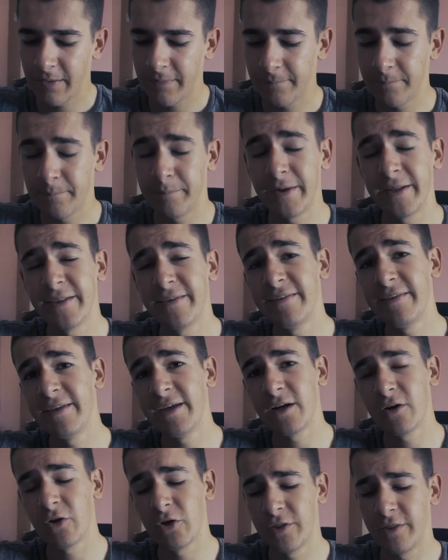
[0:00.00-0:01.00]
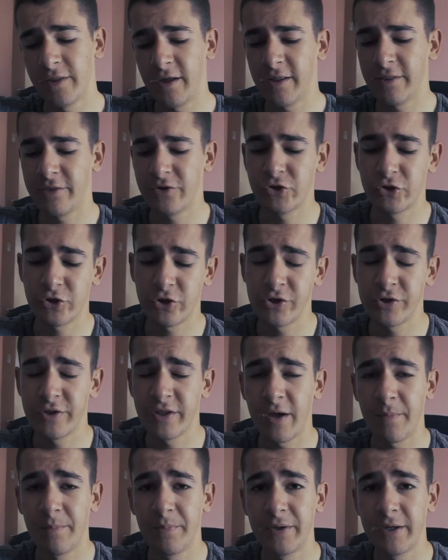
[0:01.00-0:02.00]
But still on that short
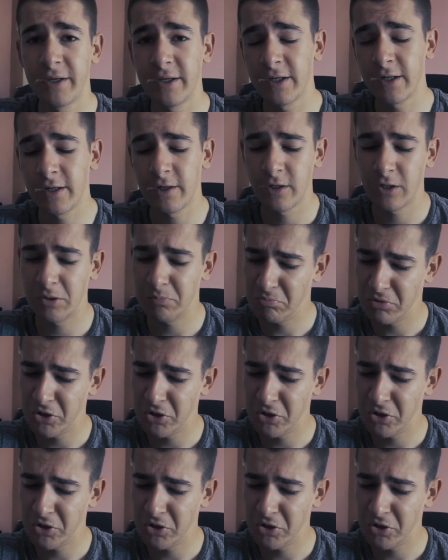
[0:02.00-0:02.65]
uphill,